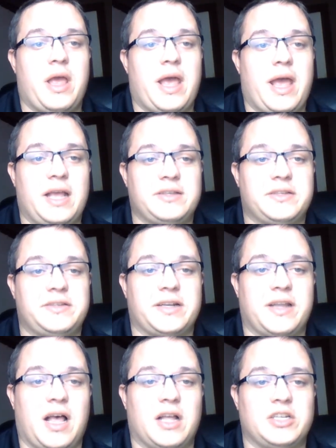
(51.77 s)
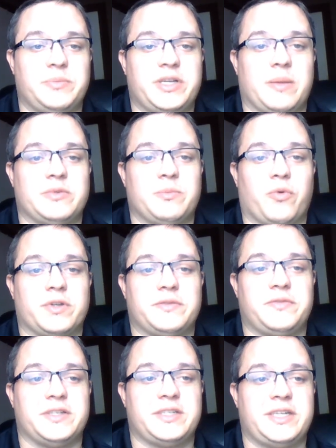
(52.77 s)
As the technology becomes more
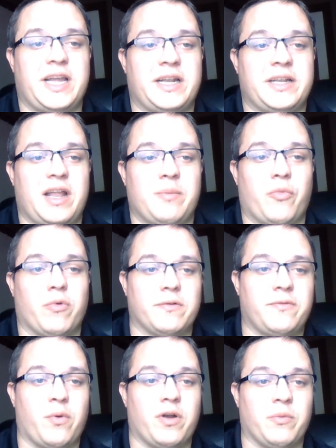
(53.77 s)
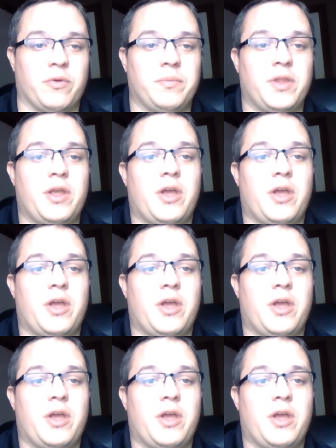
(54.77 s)
sophisticated and more affordable,